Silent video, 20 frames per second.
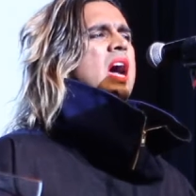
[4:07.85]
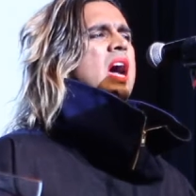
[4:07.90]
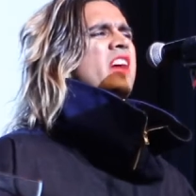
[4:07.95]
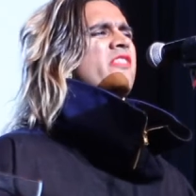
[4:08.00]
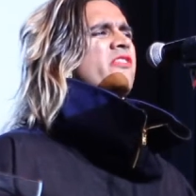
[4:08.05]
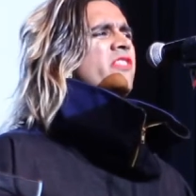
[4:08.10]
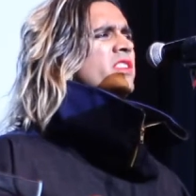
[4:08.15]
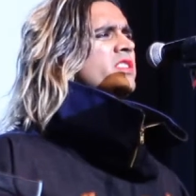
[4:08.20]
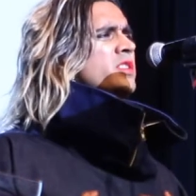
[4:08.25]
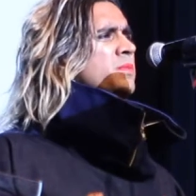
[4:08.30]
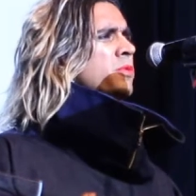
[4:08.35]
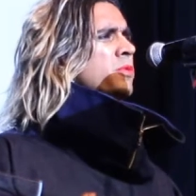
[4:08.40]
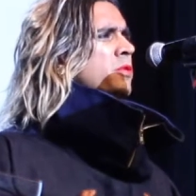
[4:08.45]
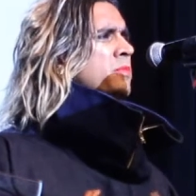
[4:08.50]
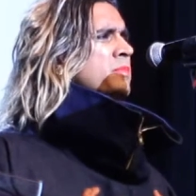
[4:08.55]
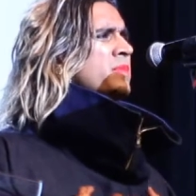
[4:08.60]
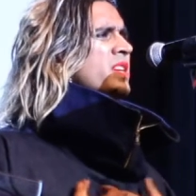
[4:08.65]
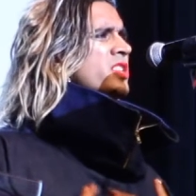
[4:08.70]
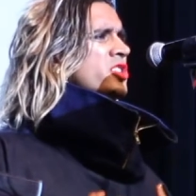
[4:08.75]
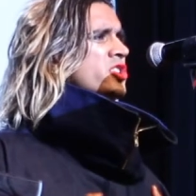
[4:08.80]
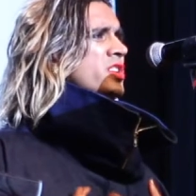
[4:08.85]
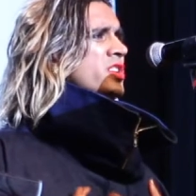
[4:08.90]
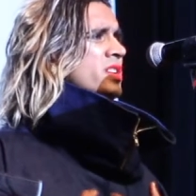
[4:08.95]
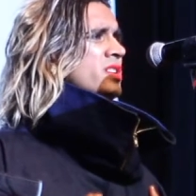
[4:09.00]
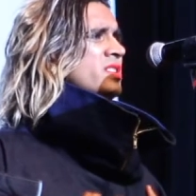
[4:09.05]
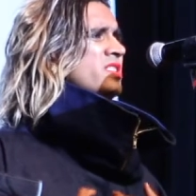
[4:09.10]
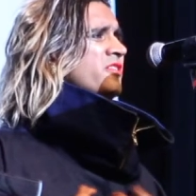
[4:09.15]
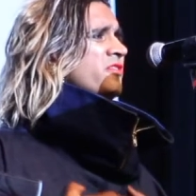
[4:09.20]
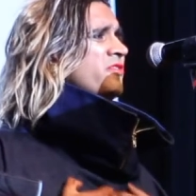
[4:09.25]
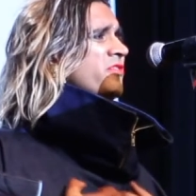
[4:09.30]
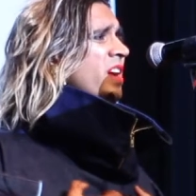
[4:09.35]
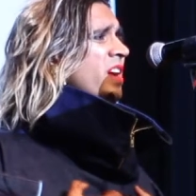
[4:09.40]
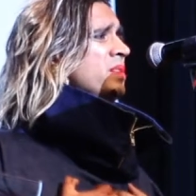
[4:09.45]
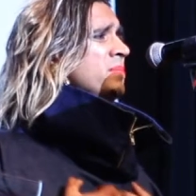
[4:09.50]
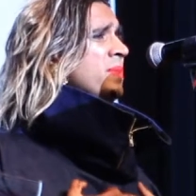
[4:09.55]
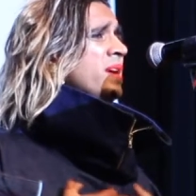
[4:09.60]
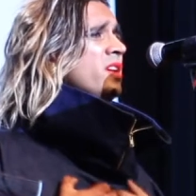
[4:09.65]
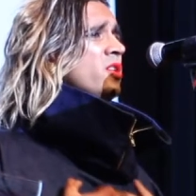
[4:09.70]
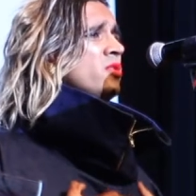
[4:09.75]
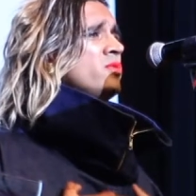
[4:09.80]
I felt a permission to find
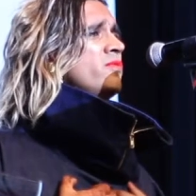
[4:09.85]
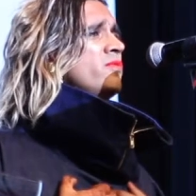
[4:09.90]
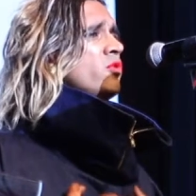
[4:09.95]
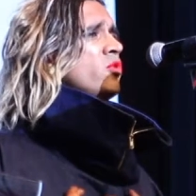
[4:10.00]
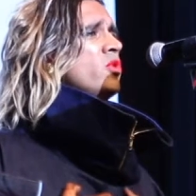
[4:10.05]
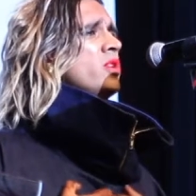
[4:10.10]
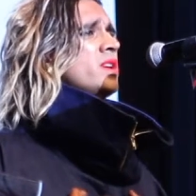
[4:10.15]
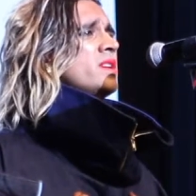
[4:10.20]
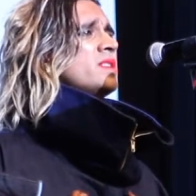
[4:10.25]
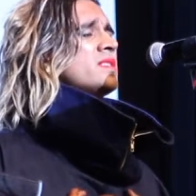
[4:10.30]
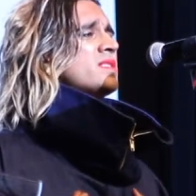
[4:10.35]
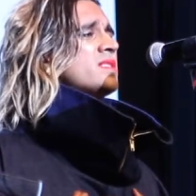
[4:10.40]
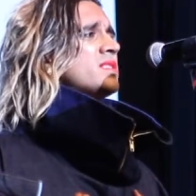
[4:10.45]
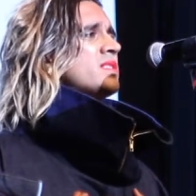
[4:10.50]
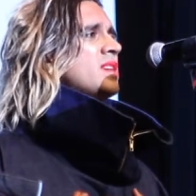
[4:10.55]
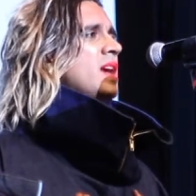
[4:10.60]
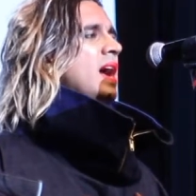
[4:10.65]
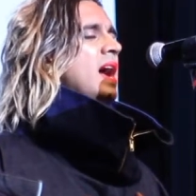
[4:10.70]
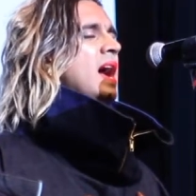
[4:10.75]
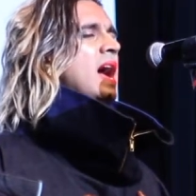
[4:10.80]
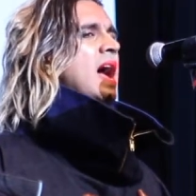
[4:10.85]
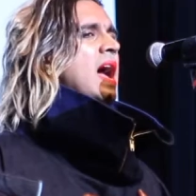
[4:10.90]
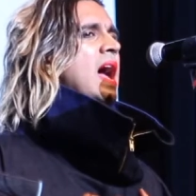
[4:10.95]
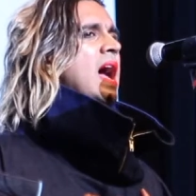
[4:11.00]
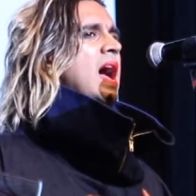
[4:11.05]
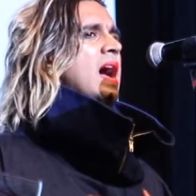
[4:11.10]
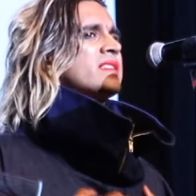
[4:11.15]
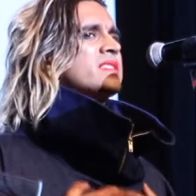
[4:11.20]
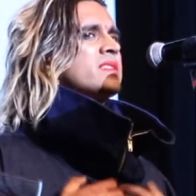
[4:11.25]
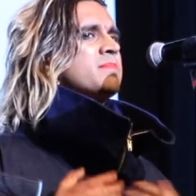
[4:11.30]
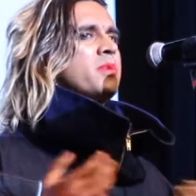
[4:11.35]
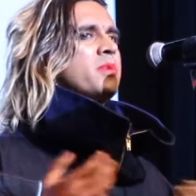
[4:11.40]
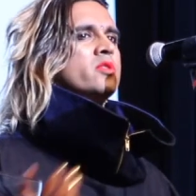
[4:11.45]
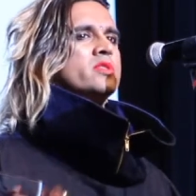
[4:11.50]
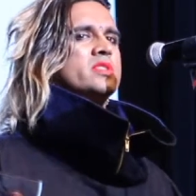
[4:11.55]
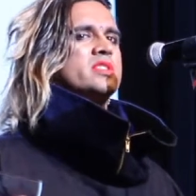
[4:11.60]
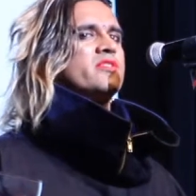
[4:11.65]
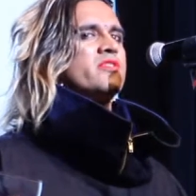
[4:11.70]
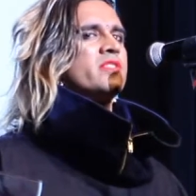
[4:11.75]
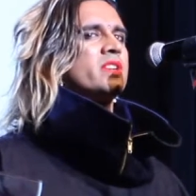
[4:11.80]
my own voice, as
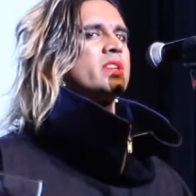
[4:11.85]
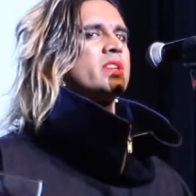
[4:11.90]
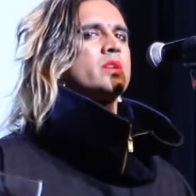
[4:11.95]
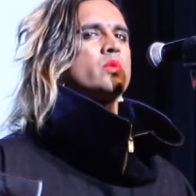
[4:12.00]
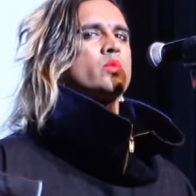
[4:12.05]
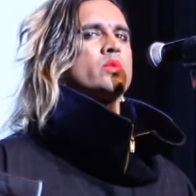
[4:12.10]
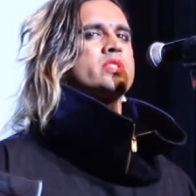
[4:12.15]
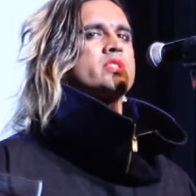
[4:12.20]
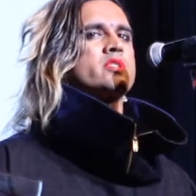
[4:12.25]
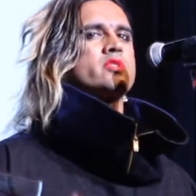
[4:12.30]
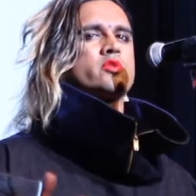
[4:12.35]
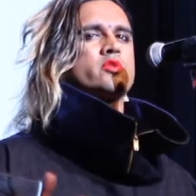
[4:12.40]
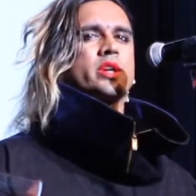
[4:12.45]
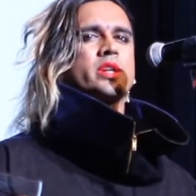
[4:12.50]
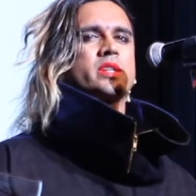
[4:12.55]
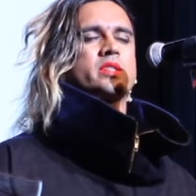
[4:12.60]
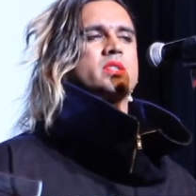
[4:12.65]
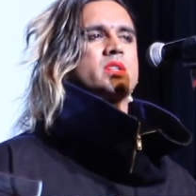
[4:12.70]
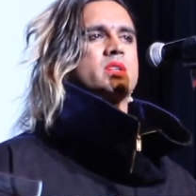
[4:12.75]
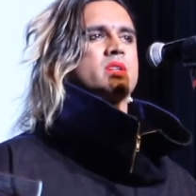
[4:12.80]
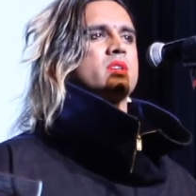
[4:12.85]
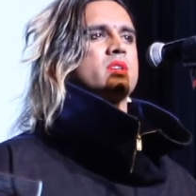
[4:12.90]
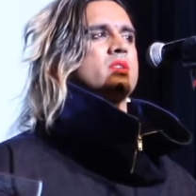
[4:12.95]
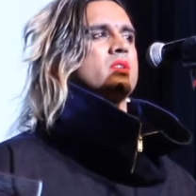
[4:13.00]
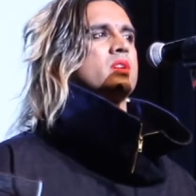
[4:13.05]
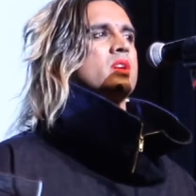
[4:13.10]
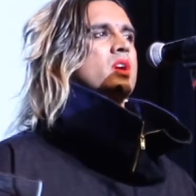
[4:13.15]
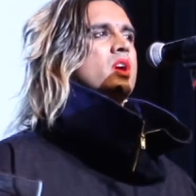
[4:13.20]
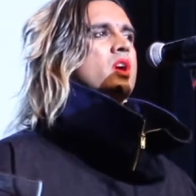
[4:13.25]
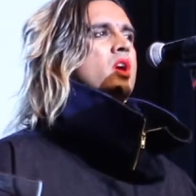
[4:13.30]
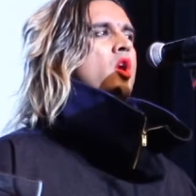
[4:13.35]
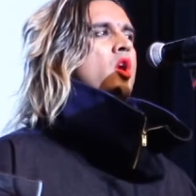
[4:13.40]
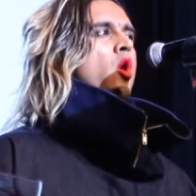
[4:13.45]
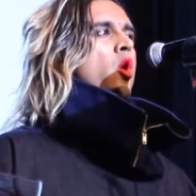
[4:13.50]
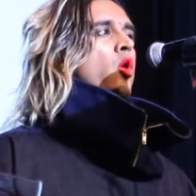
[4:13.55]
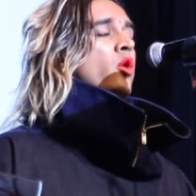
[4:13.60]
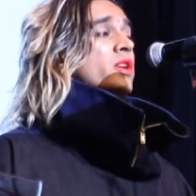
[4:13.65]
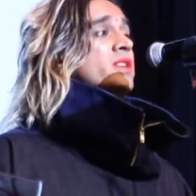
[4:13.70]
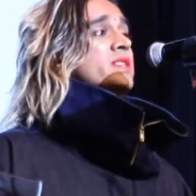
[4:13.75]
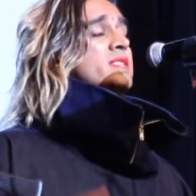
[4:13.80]
opposed to feeling restricted
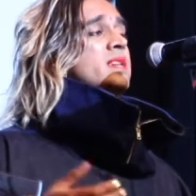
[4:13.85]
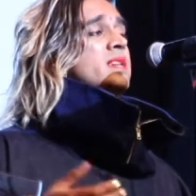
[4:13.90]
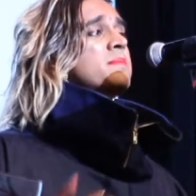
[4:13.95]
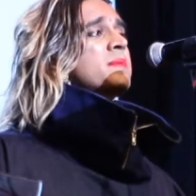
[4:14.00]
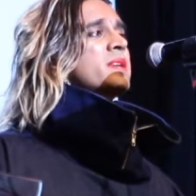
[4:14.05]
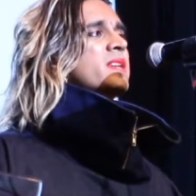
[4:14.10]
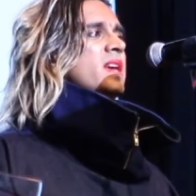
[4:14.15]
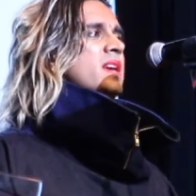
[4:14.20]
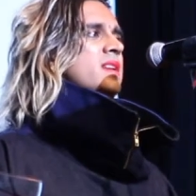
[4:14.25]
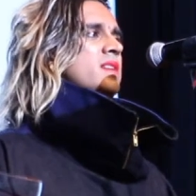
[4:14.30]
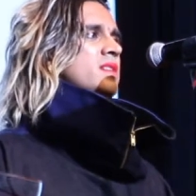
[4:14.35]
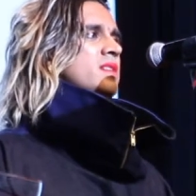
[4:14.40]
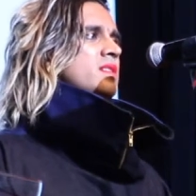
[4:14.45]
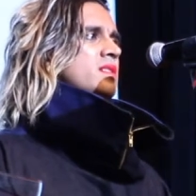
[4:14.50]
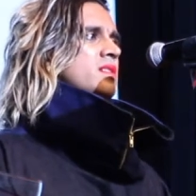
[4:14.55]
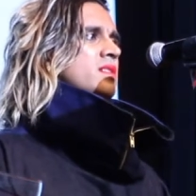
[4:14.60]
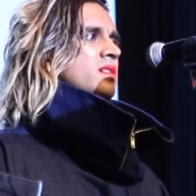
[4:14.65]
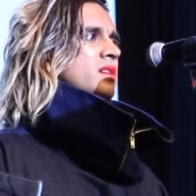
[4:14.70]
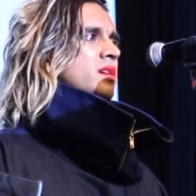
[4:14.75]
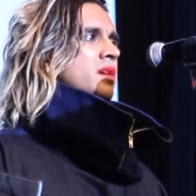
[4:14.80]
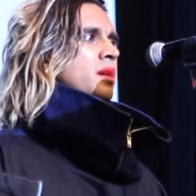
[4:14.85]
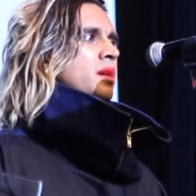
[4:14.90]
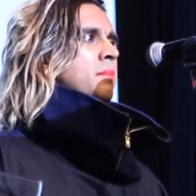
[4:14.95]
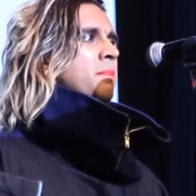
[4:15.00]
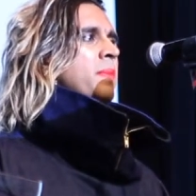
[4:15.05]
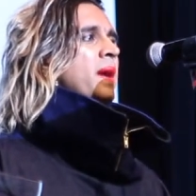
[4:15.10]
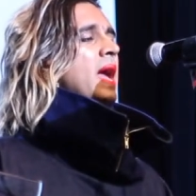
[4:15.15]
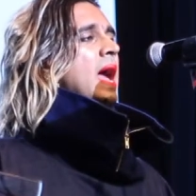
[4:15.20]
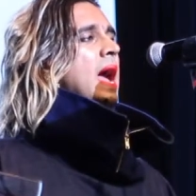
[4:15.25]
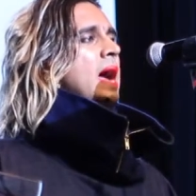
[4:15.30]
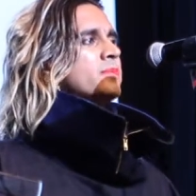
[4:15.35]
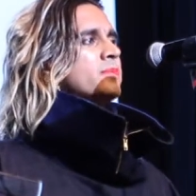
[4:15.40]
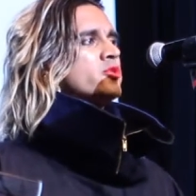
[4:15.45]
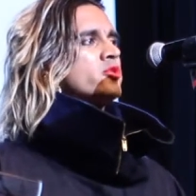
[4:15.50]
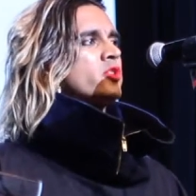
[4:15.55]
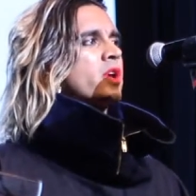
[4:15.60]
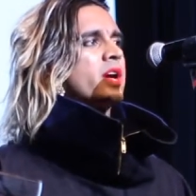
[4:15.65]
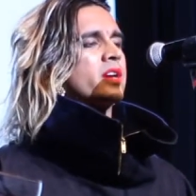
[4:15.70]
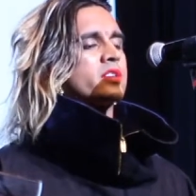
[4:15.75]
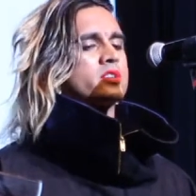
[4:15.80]
or intimidated by
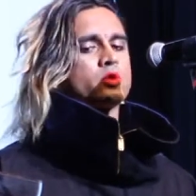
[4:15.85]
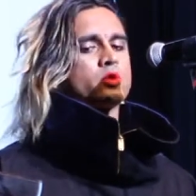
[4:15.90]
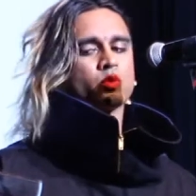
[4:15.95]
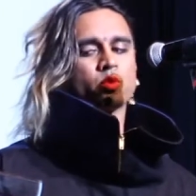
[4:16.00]
abstract